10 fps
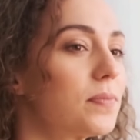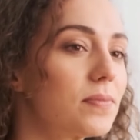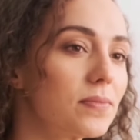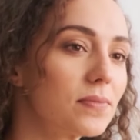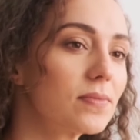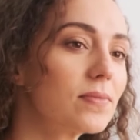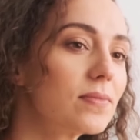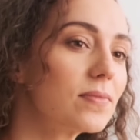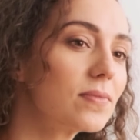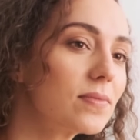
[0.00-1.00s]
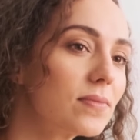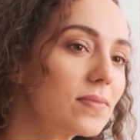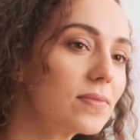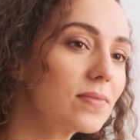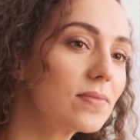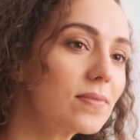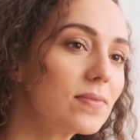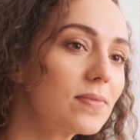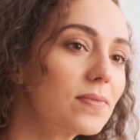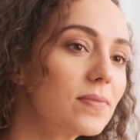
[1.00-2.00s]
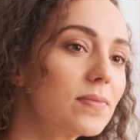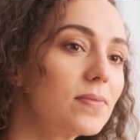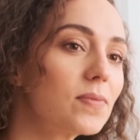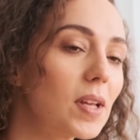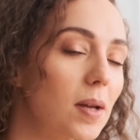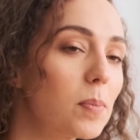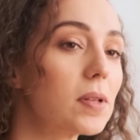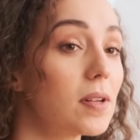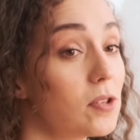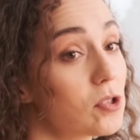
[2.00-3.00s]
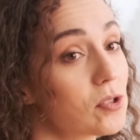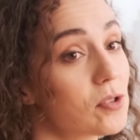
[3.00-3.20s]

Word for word: manipulative behavior and hiding some information.